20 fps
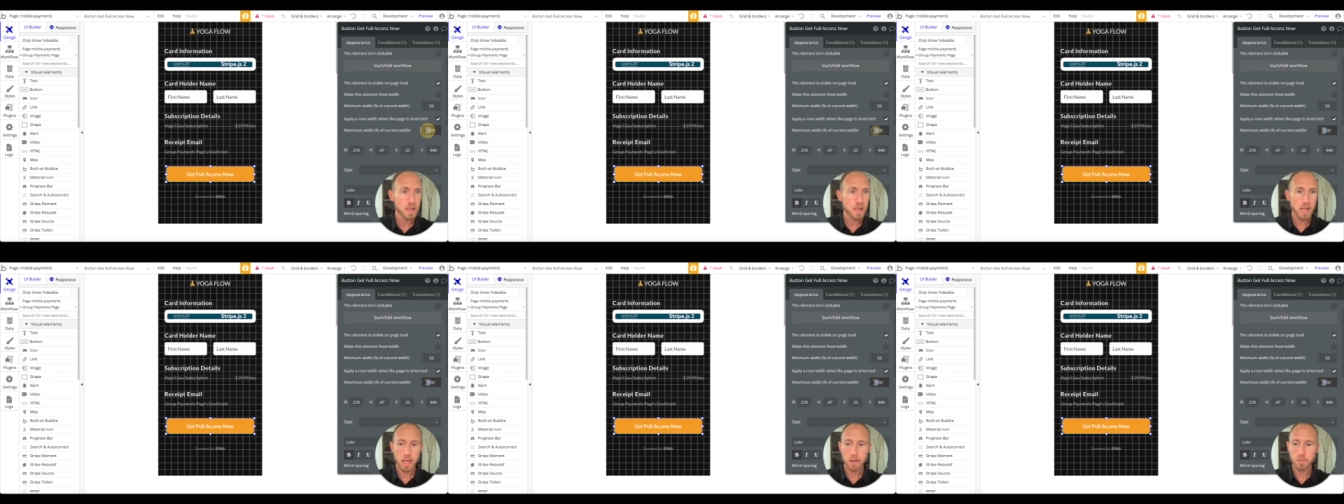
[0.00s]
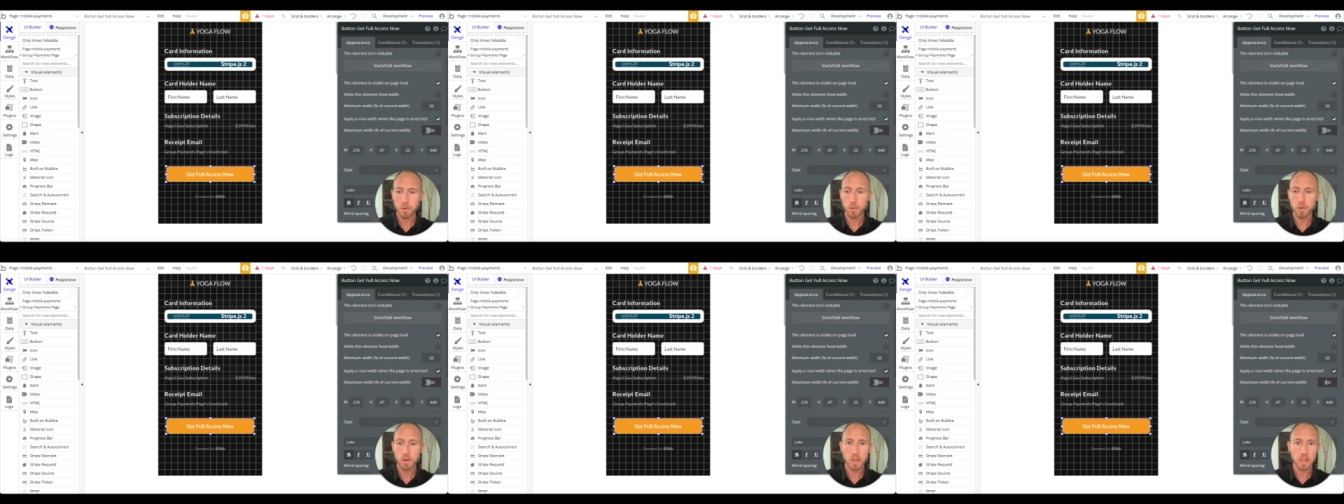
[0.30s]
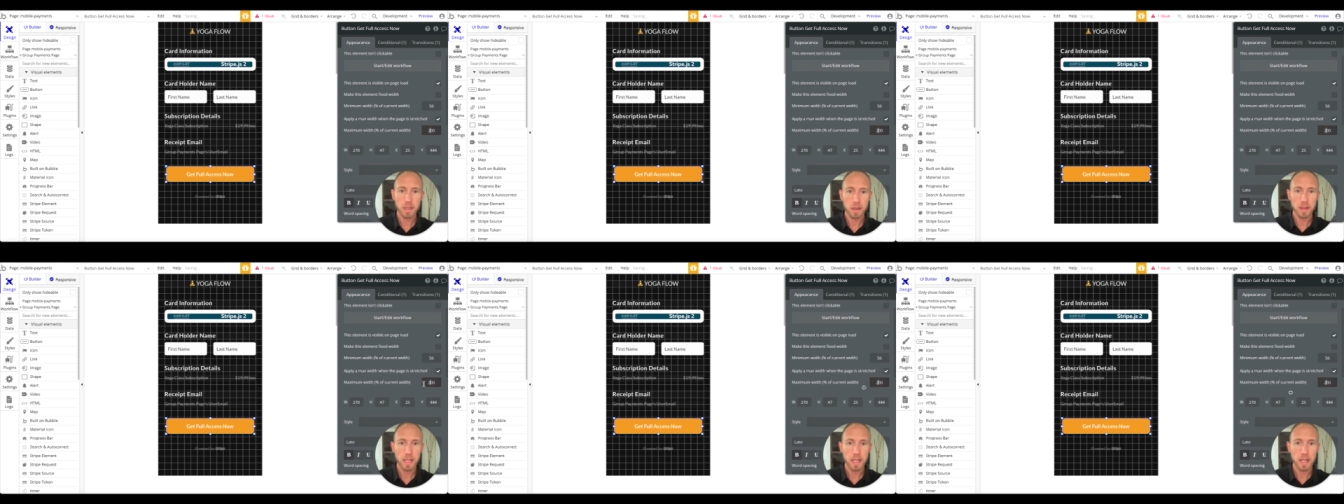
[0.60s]
and we want
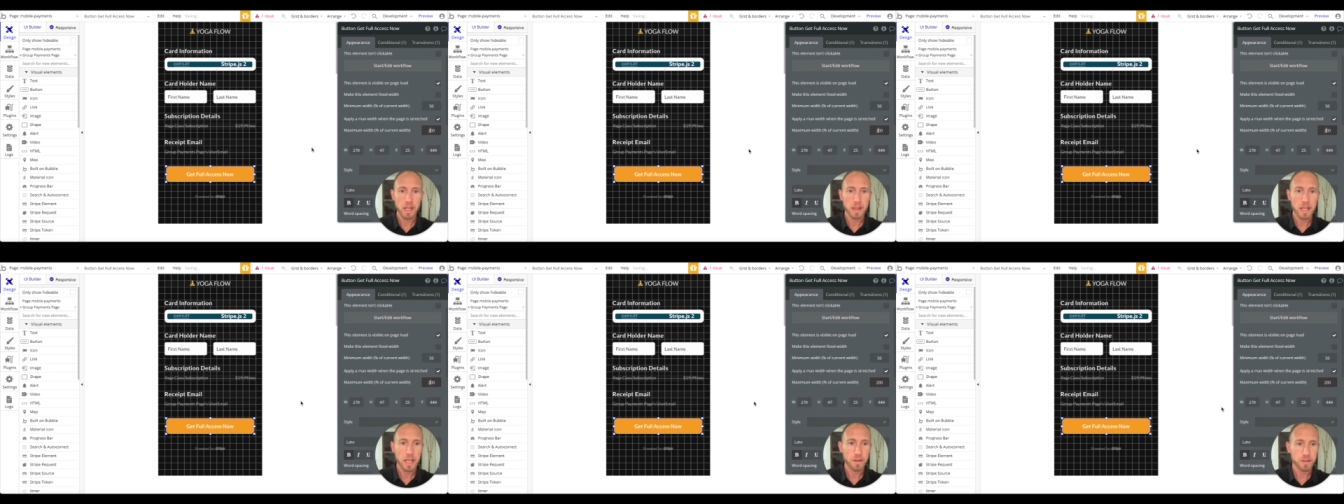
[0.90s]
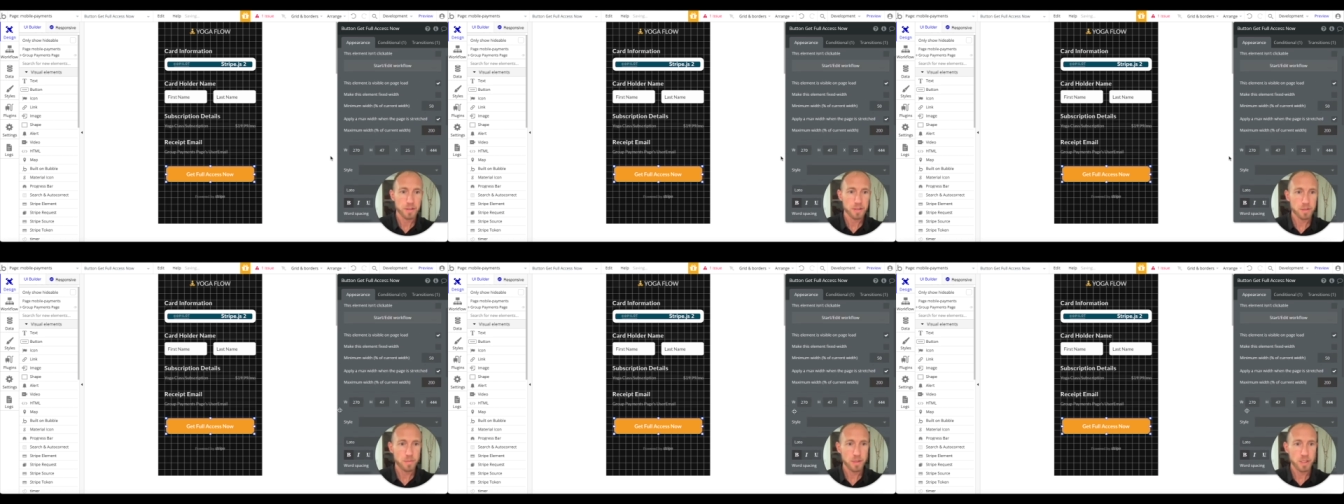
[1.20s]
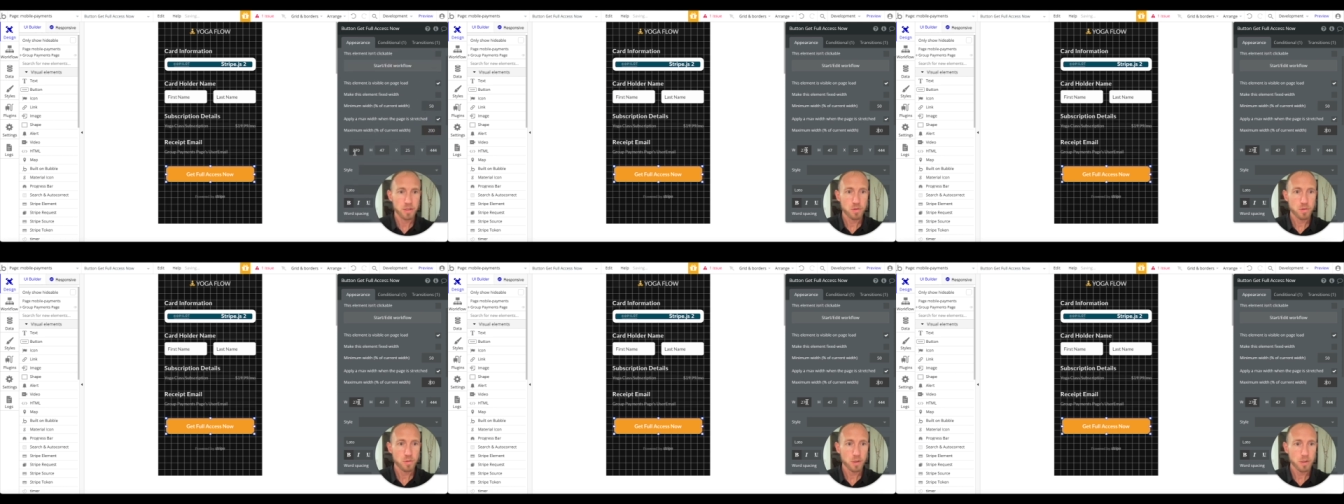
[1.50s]
to allow this to be
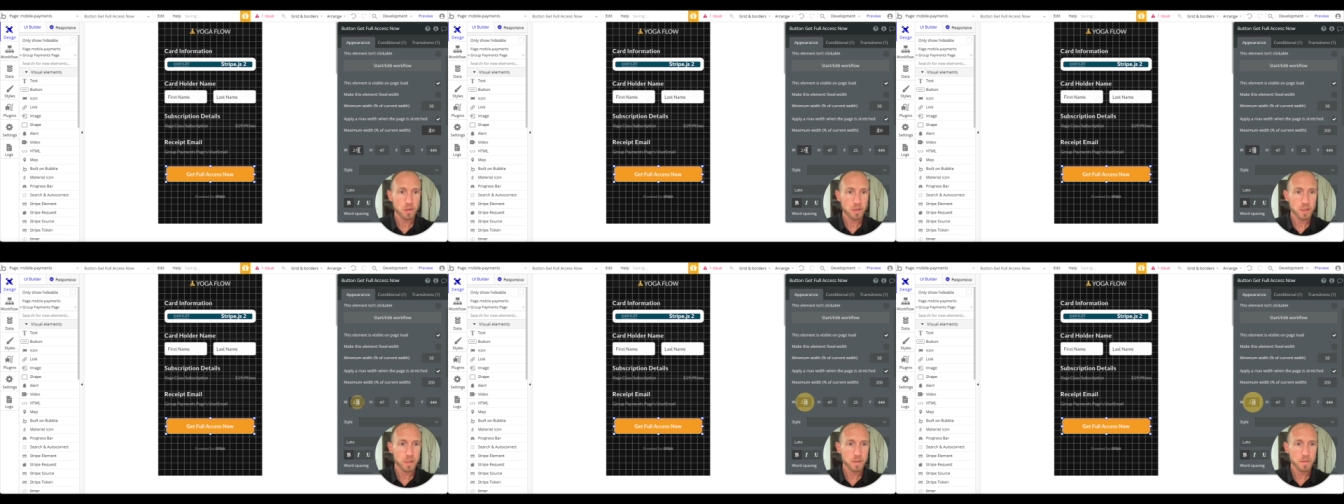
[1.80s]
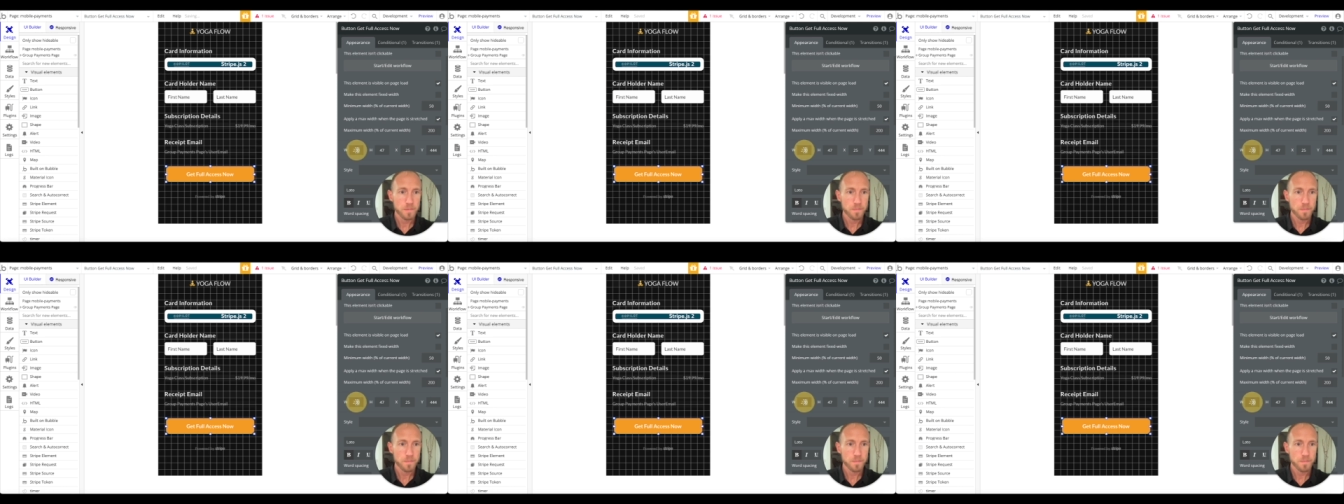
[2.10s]
200,